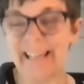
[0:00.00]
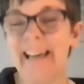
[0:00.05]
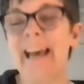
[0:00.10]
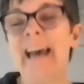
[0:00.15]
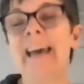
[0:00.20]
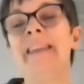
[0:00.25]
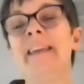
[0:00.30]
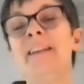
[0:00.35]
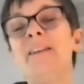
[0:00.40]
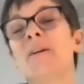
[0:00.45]

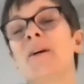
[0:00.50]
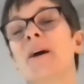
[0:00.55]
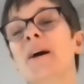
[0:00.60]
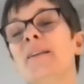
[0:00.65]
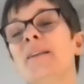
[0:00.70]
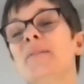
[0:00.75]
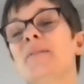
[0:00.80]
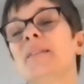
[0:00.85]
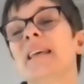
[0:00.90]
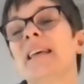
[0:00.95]
And then you
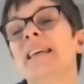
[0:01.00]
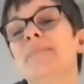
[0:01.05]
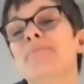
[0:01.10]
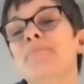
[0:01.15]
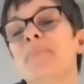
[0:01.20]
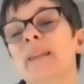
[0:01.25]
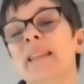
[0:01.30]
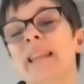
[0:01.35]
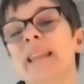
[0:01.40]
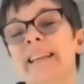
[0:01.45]
kind of say,
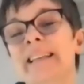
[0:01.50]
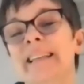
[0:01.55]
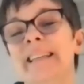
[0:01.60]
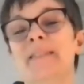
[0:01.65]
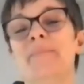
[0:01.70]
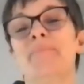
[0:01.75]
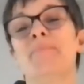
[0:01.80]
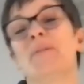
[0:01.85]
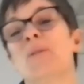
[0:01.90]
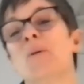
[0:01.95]
but
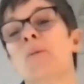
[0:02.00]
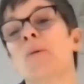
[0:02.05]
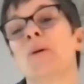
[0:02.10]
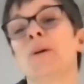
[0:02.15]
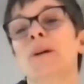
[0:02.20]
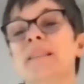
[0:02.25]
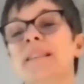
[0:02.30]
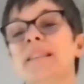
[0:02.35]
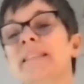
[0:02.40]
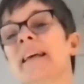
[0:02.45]
the
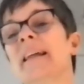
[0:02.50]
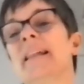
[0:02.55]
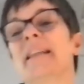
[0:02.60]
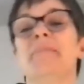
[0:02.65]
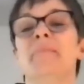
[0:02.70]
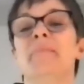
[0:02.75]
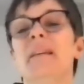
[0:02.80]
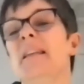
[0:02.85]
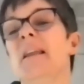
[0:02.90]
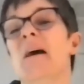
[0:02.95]
world is
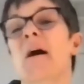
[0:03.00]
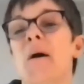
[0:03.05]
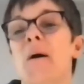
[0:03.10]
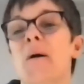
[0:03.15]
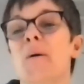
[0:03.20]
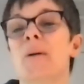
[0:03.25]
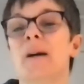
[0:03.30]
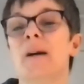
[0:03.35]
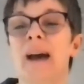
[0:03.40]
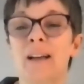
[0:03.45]
telling me
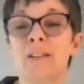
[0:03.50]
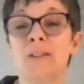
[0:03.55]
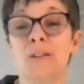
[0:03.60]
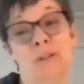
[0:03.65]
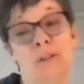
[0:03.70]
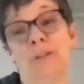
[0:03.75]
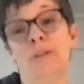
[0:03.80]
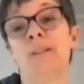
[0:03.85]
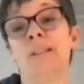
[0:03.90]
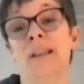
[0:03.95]
no, but actually
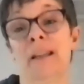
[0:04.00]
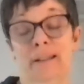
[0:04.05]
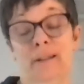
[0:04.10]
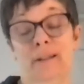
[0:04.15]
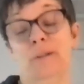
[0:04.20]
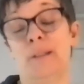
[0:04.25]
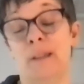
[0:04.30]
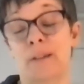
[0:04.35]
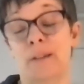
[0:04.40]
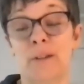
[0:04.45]
you're telling
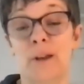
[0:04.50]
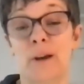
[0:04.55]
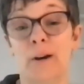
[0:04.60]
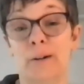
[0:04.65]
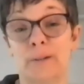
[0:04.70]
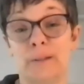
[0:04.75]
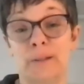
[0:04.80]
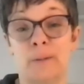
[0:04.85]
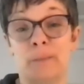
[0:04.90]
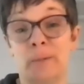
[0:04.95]
yourself no.
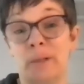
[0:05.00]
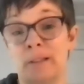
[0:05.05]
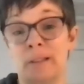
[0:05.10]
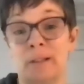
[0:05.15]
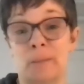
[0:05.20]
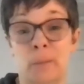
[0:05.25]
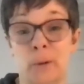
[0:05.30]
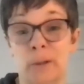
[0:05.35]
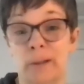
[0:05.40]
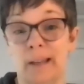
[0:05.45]
So I'm just
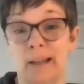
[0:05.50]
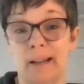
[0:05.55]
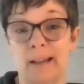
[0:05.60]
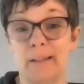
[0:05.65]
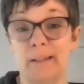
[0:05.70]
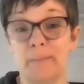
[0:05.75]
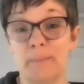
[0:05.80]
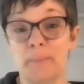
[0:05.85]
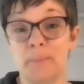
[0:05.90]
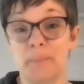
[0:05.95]
going to point that
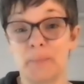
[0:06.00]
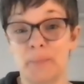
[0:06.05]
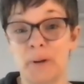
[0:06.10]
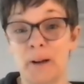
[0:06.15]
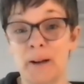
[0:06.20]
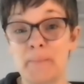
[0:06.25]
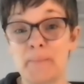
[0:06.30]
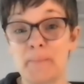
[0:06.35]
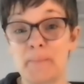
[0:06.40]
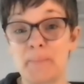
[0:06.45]
out. Right.